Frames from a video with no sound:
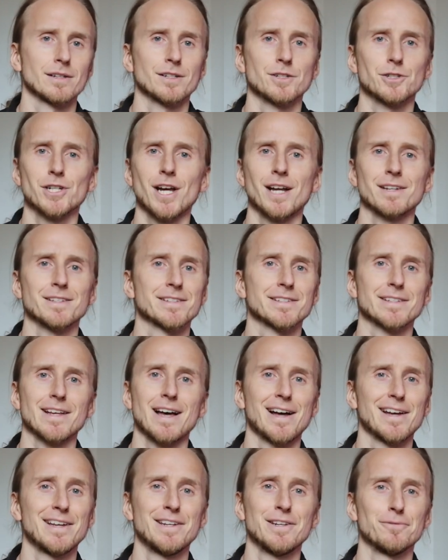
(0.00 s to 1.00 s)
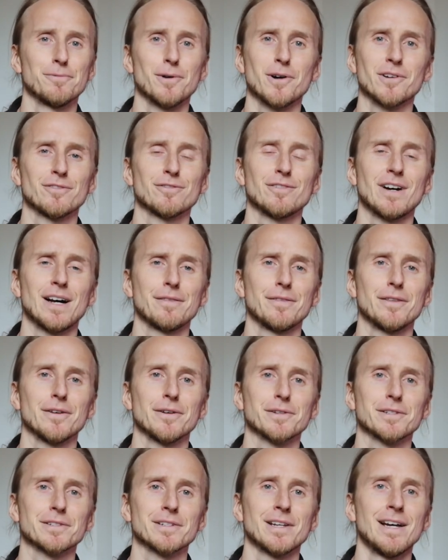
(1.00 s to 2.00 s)
chances are you won't find
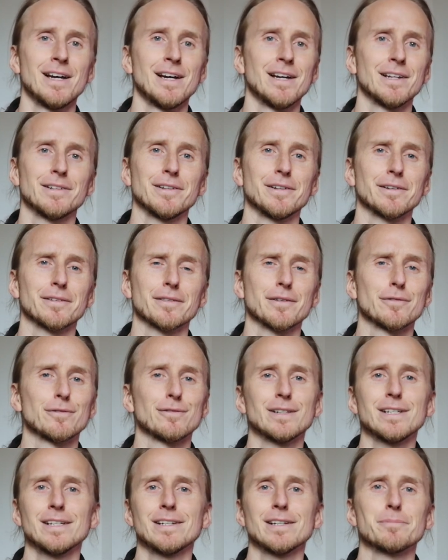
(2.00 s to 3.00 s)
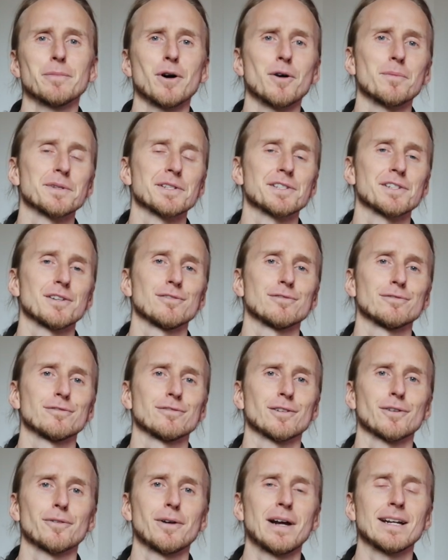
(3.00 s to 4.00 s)
those during the fleeting moments
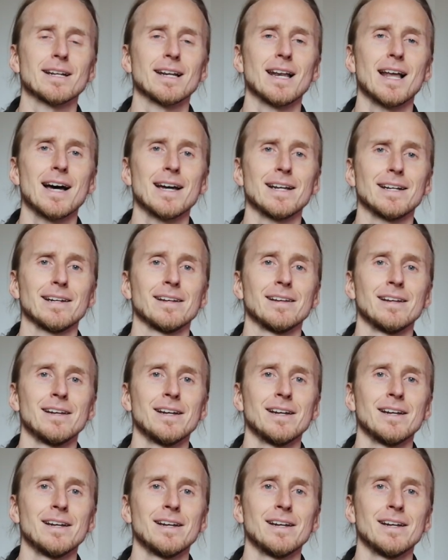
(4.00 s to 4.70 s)
of great light.